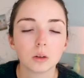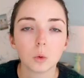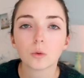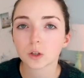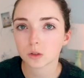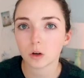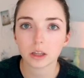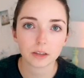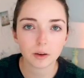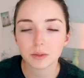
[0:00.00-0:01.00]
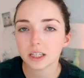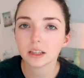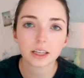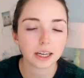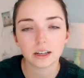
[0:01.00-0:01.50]
well, first of all, if I'm
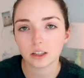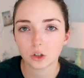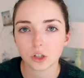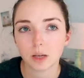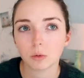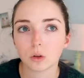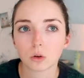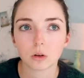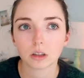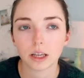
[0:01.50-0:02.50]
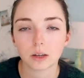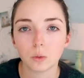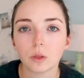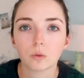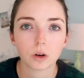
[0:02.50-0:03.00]
sitting at a dinner table or
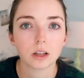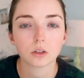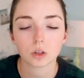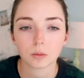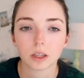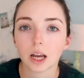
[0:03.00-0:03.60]
with friends or something,